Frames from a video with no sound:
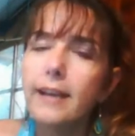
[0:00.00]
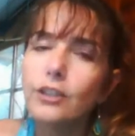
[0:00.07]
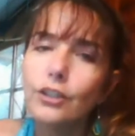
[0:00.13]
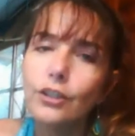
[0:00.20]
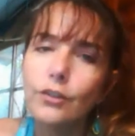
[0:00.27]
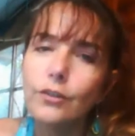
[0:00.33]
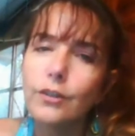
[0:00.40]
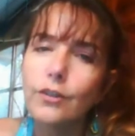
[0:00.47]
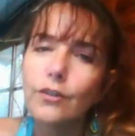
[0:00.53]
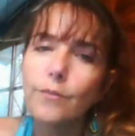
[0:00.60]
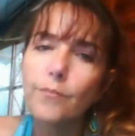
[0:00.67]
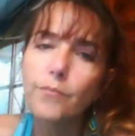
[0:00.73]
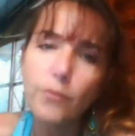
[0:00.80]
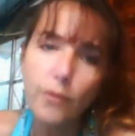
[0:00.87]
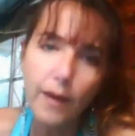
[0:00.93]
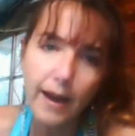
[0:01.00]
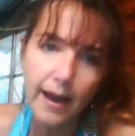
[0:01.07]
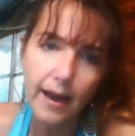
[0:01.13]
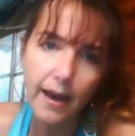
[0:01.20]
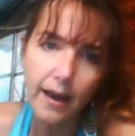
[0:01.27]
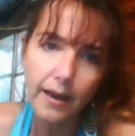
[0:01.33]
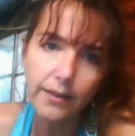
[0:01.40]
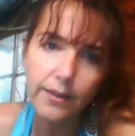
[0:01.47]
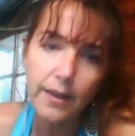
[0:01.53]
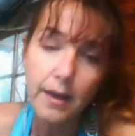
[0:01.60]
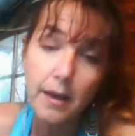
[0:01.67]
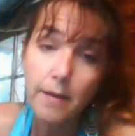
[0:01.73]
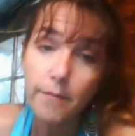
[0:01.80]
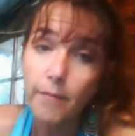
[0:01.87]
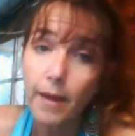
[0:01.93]
meditation using the
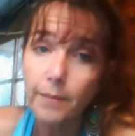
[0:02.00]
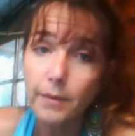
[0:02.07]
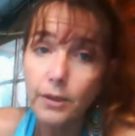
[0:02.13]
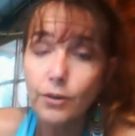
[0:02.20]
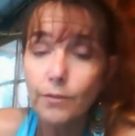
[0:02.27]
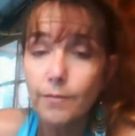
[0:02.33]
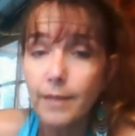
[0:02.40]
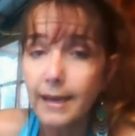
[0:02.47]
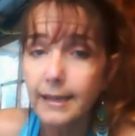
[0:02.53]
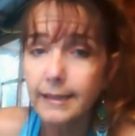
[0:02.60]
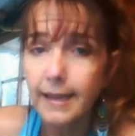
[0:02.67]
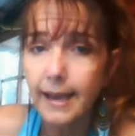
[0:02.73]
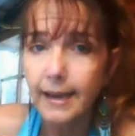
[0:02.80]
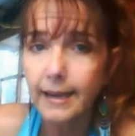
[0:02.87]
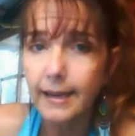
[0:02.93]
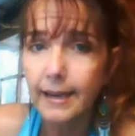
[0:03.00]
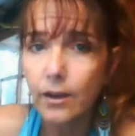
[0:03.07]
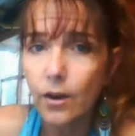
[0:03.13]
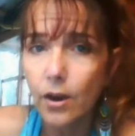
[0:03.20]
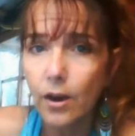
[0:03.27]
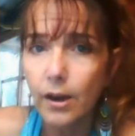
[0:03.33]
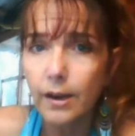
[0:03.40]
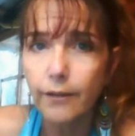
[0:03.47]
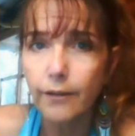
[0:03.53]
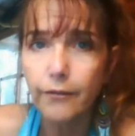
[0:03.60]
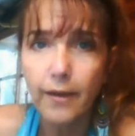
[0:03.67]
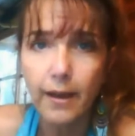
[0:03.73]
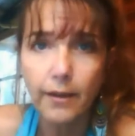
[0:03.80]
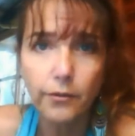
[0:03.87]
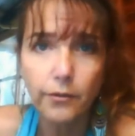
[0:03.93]
breath, maybe you're meditating on a
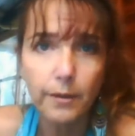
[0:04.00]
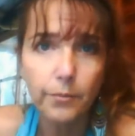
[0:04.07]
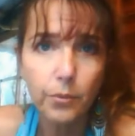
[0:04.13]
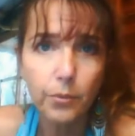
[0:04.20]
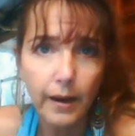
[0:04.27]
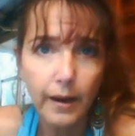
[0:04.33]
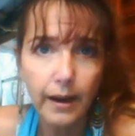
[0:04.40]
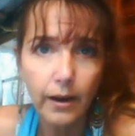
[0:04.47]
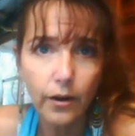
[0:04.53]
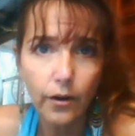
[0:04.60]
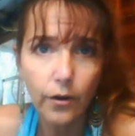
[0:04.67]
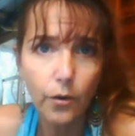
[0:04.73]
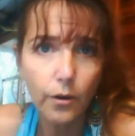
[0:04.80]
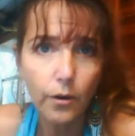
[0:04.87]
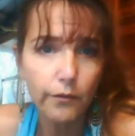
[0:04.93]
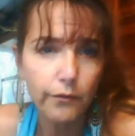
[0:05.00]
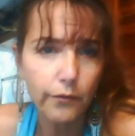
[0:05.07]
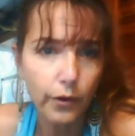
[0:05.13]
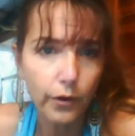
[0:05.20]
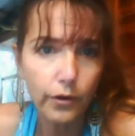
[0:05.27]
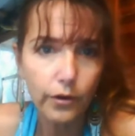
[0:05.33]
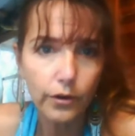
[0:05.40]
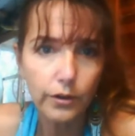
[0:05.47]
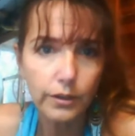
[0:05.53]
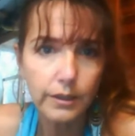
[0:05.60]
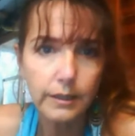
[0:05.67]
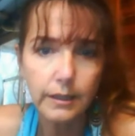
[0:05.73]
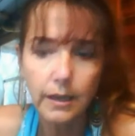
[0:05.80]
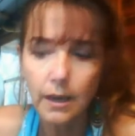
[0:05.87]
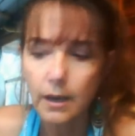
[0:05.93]
favorite prayer or
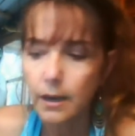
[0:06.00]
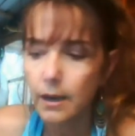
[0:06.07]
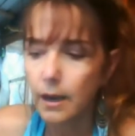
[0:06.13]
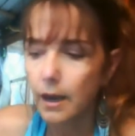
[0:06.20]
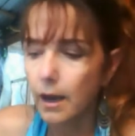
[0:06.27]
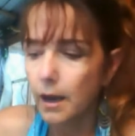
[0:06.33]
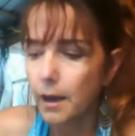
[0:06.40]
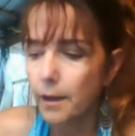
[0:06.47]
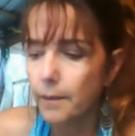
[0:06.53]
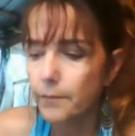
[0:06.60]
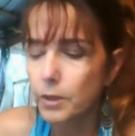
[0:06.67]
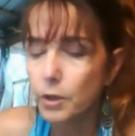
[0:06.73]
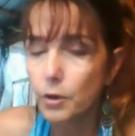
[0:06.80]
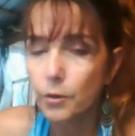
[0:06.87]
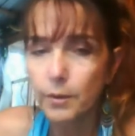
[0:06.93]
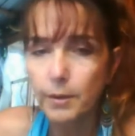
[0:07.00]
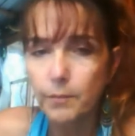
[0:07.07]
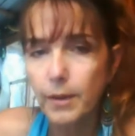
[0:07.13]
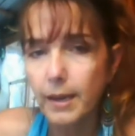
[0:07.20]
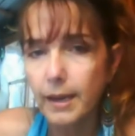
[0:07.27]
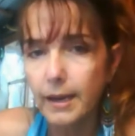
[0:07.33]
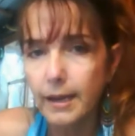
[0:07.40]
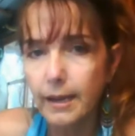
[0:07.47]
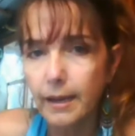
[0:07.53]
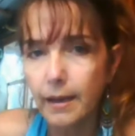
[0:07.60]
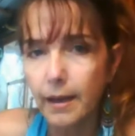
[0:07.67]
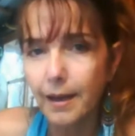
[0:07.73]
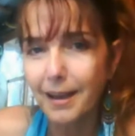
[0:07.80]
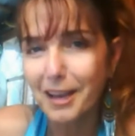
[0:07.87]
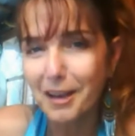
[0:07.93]
verse, you're repeating
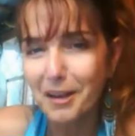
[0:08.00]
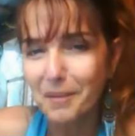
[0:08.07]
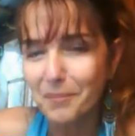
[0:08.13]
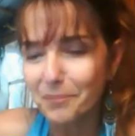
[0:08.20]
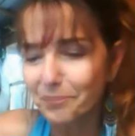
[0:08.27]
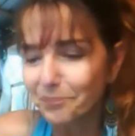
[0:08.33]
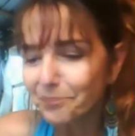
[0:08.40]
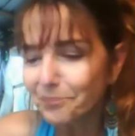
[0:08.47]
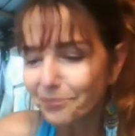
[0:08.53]
an